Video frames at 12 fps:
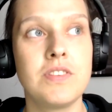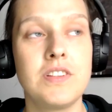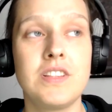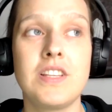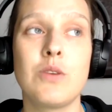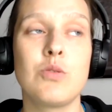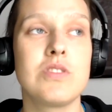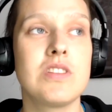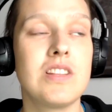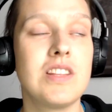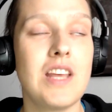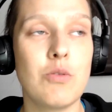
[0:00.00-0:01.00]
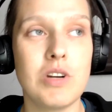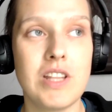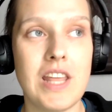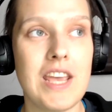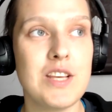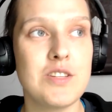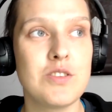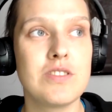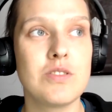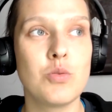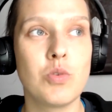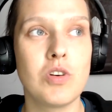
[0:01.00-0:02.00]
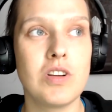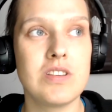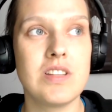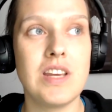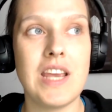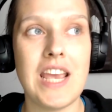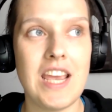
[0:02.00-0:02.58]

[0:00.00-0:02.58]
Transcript: there were days towards the